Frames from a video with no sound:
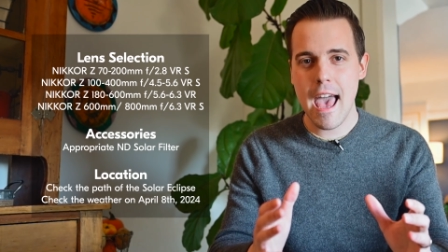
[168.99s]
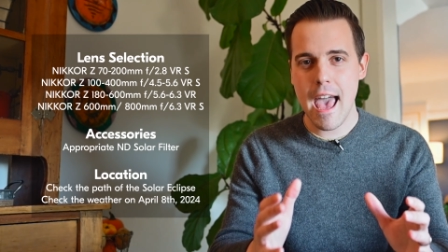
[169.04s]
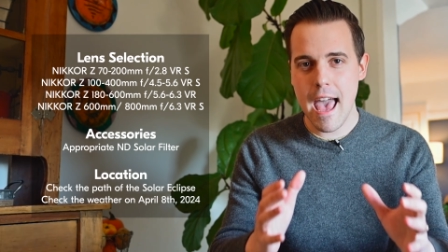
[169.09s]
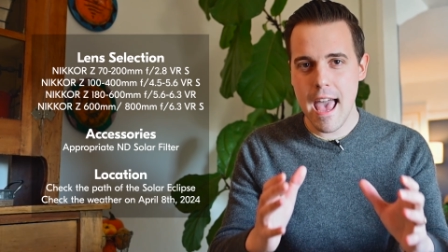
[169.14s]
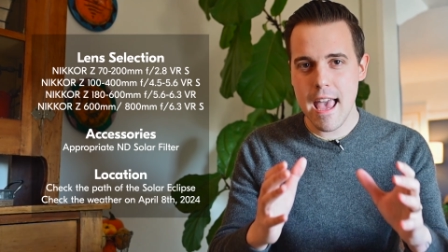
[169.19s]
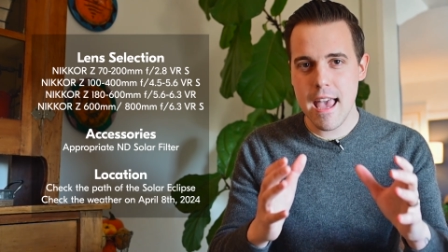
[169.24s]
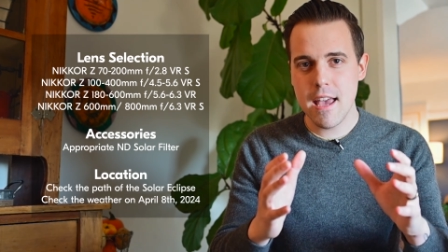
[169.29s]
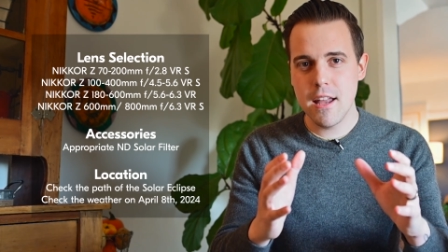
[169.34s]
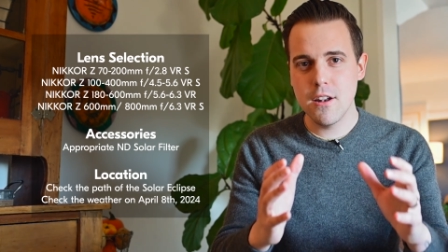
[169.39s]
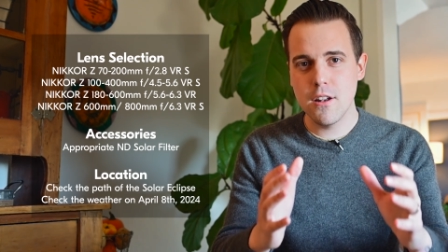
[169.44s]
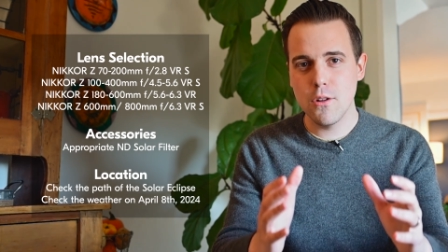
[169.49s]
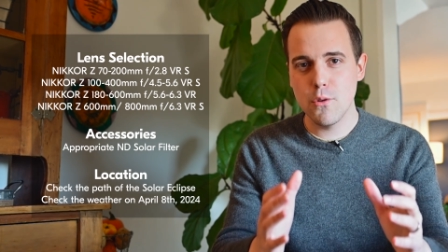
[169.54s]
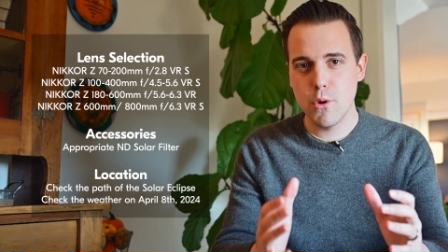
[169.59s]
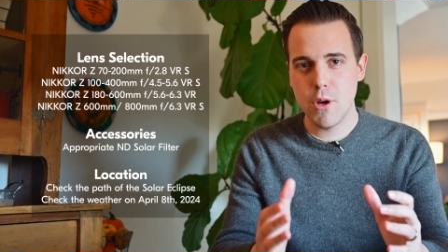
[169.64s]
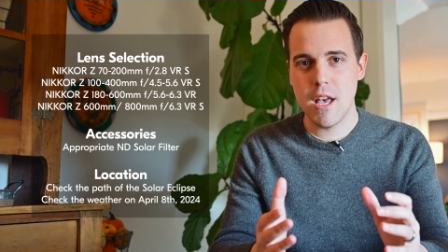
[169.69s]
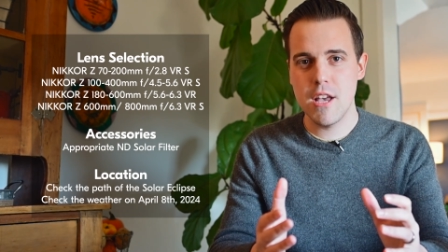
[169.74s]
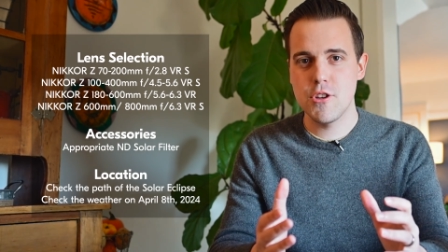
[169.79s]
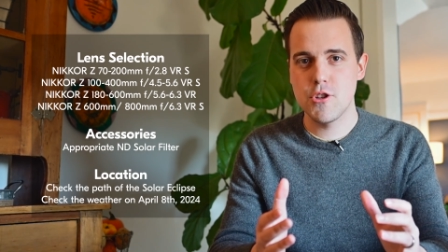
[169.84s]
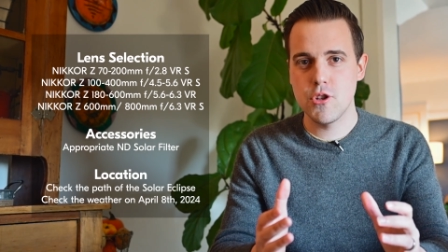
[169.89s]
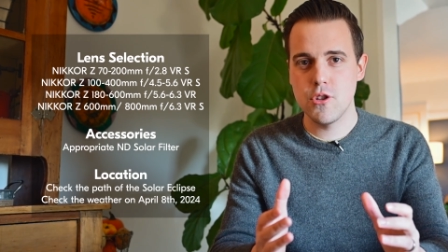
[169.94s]
and
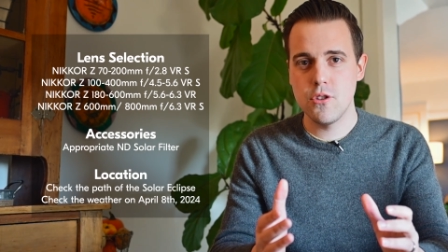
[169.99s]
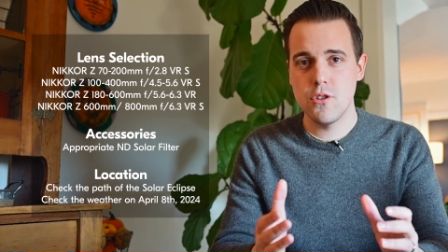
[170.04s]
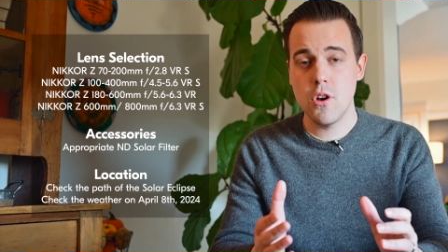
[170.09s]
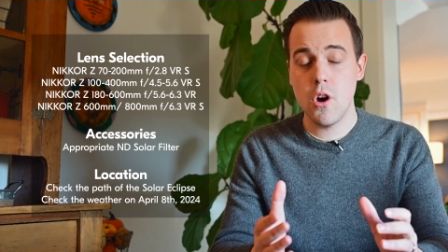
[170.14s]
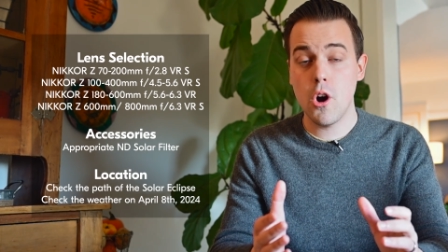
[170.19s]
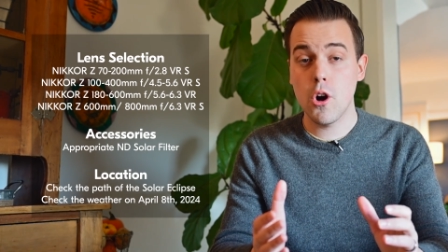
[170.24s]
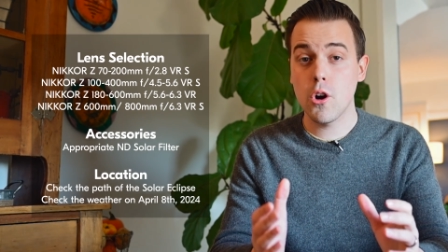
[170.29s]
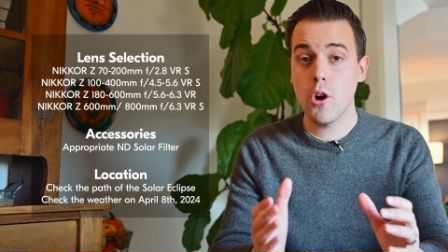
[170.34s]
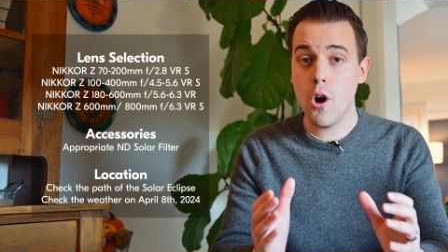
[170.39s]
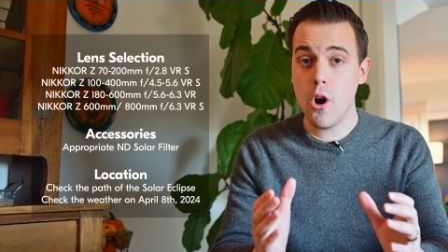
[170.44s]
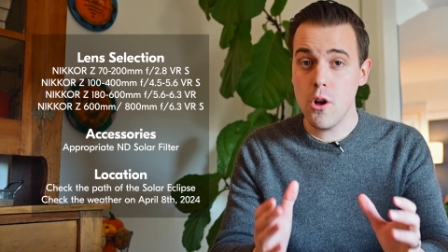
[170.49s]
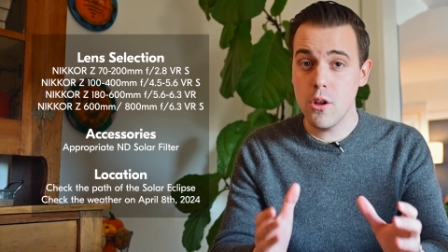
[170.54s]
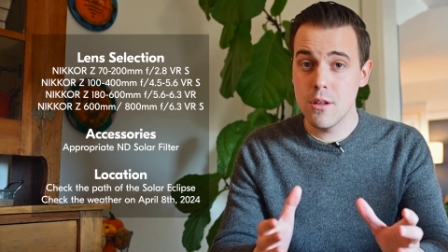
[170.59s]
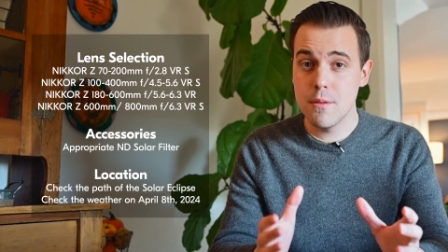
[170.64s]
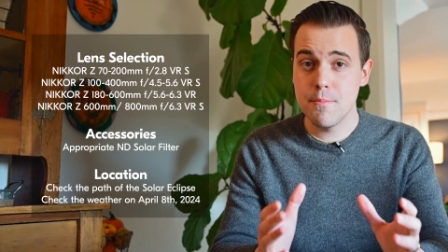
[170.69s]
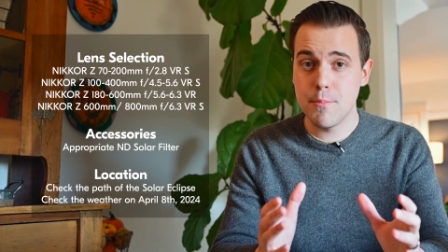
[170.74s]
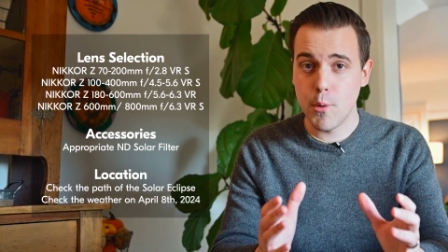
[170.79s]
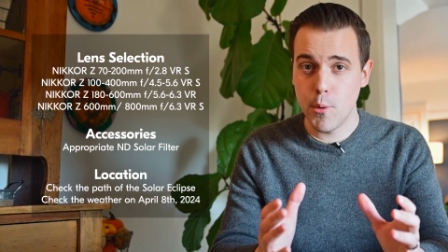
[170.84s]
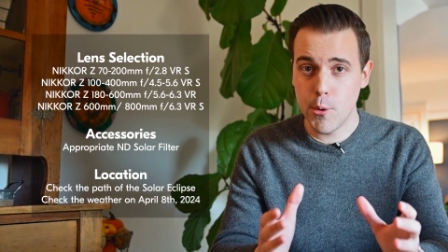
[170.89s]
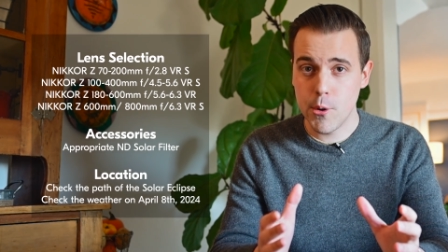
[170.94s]
location are all
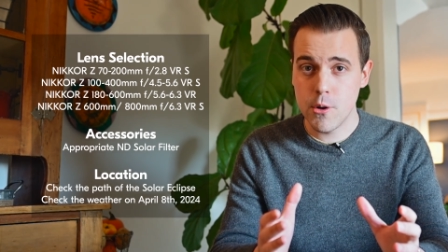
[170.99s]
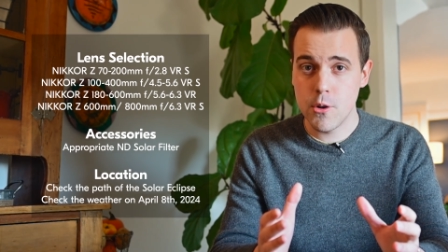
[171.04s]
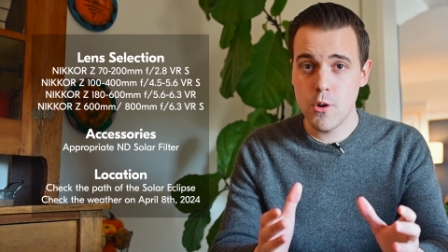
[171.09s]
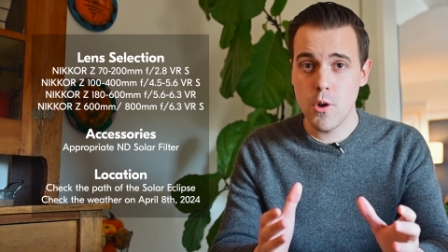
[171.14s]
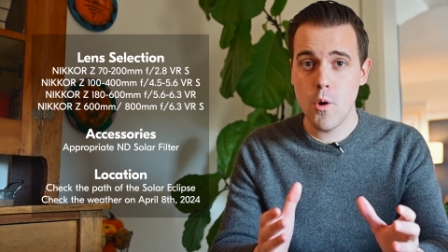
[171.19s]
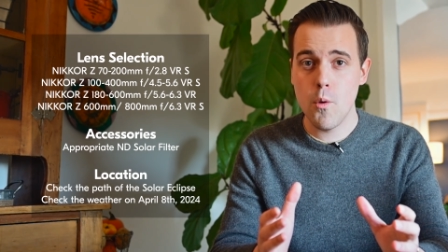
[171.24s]
important